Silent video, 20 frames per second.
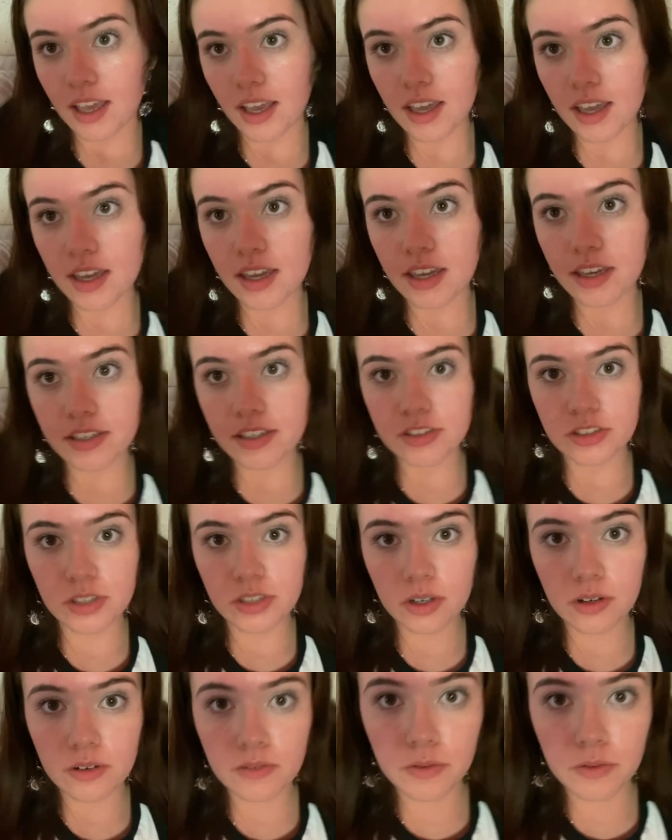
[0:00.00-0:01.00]
Hi,
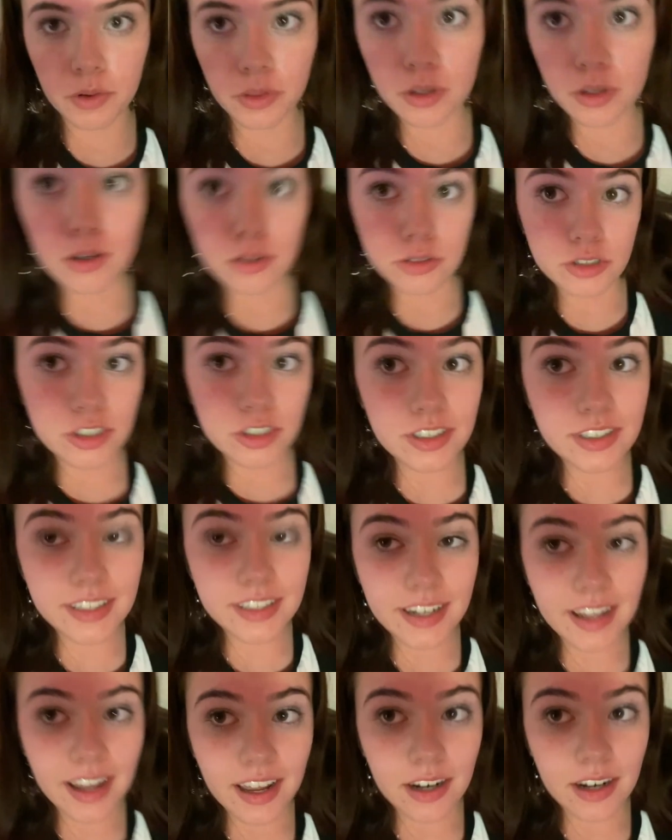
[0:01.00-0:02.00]
so for the culture
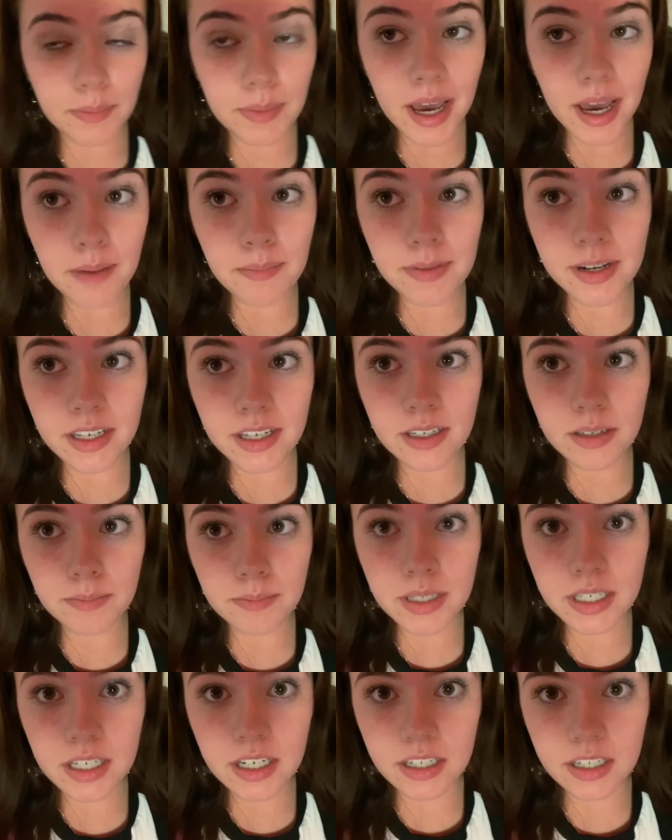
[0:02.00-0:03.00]
didn't end up happening
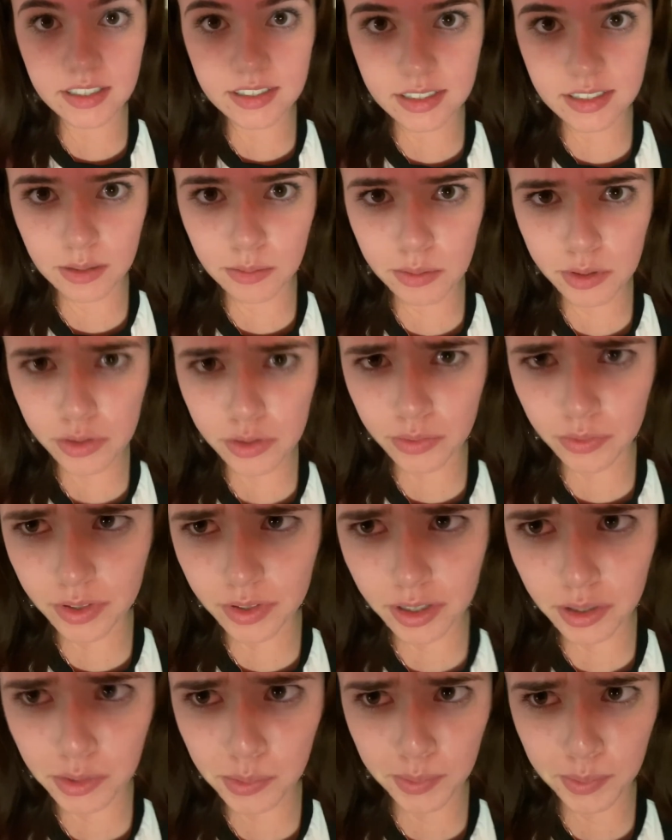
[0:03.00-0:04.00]
because it was a
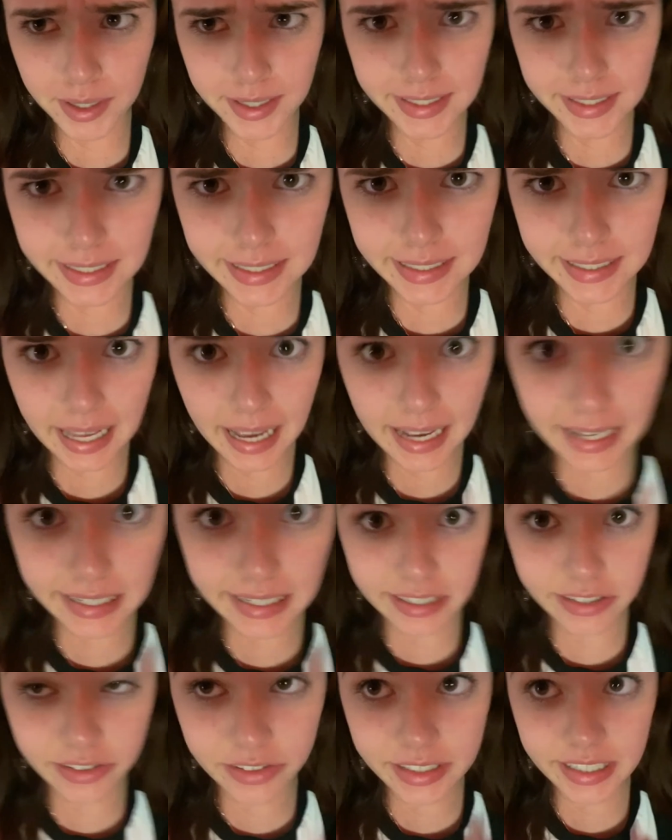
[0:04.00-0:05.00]
really windy day
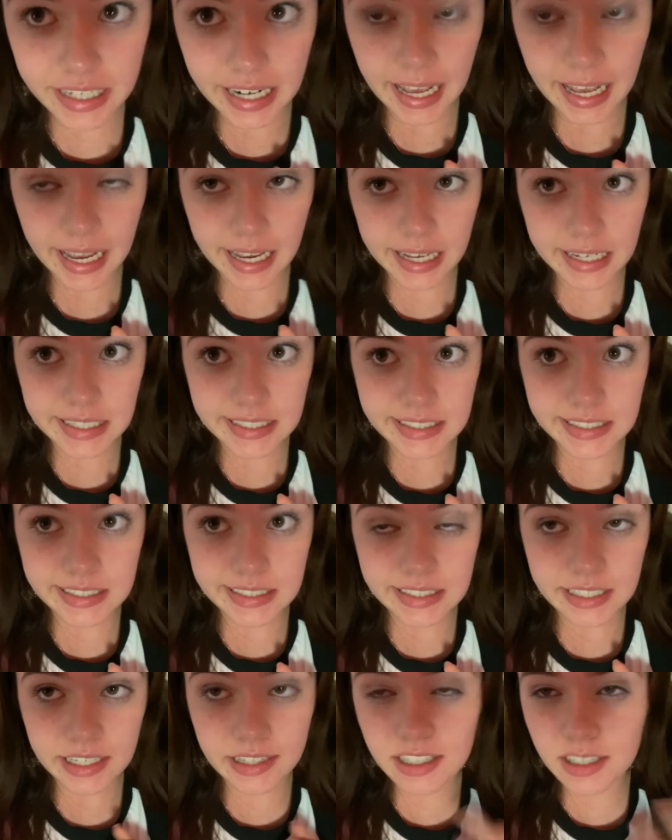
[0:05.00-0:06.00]
here today.
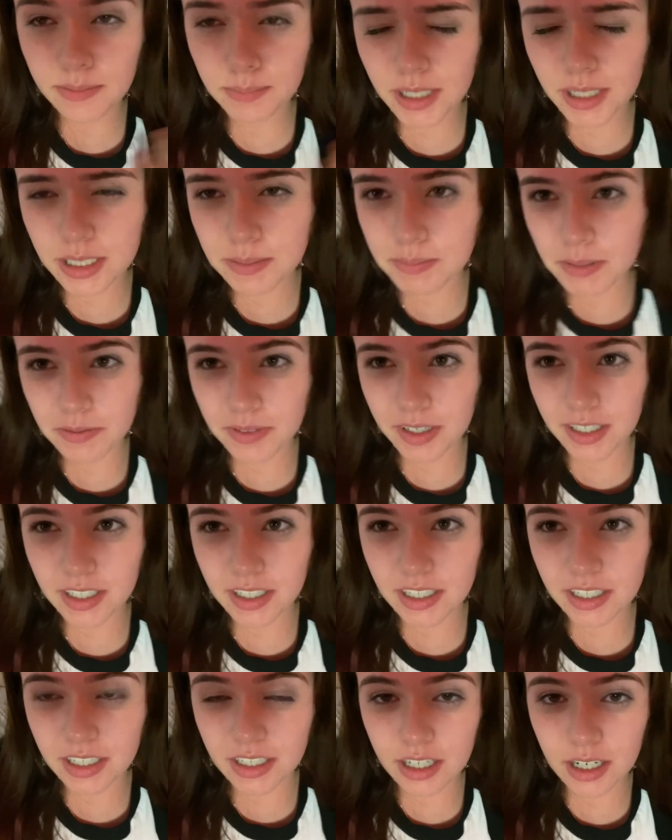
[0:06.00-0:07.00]
And then plus my friend
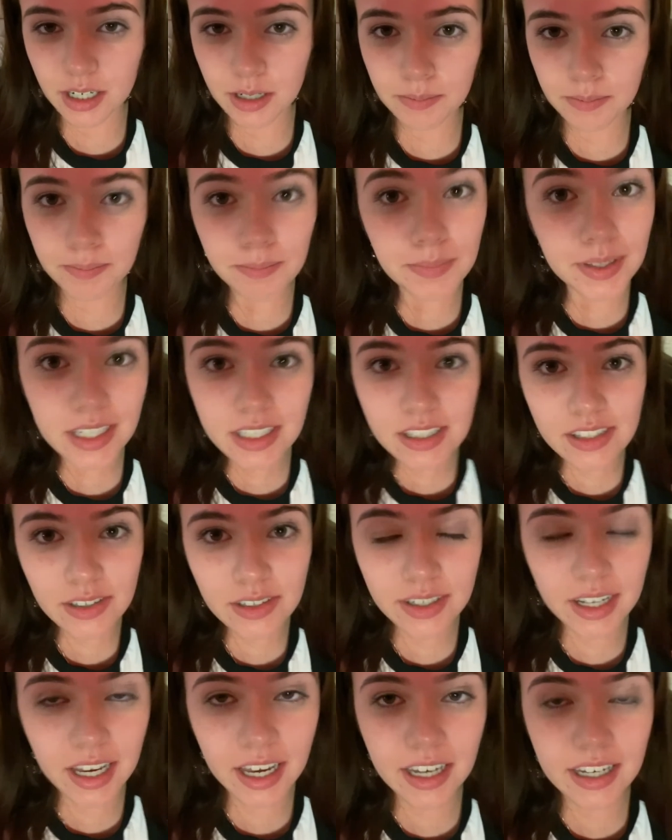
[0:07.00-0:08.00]
couldn't come, but that's
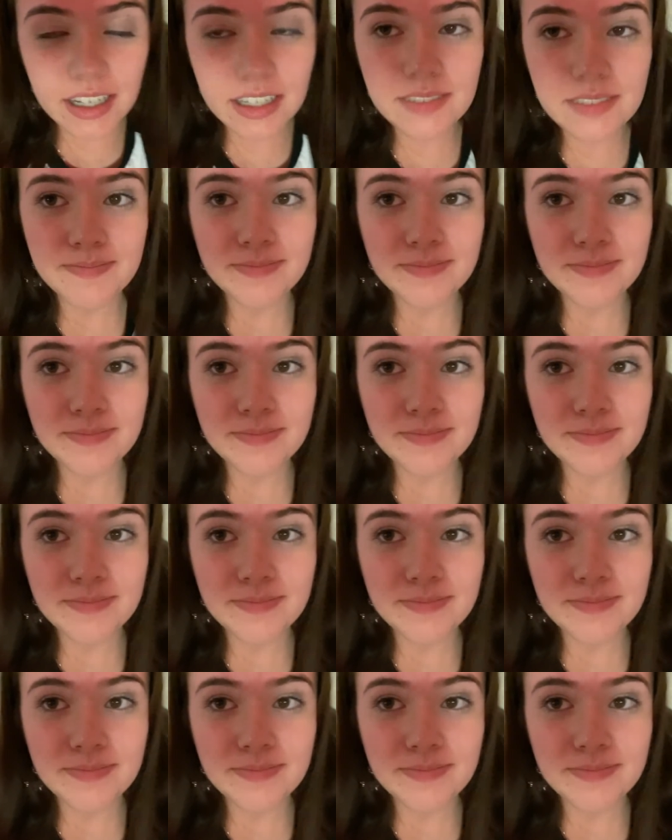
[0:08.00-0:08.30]
okay.